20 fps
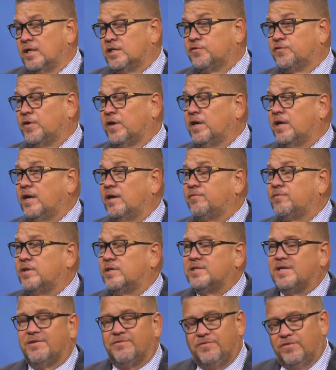It's funny, after,
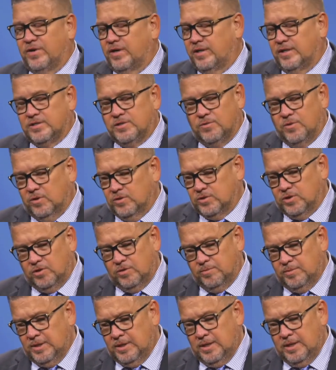it's not funny, it's the wrong
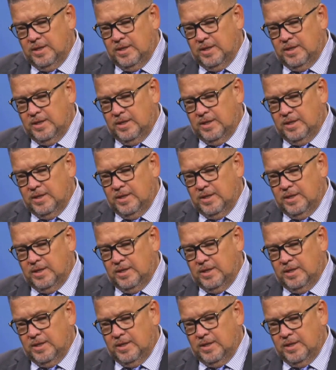term.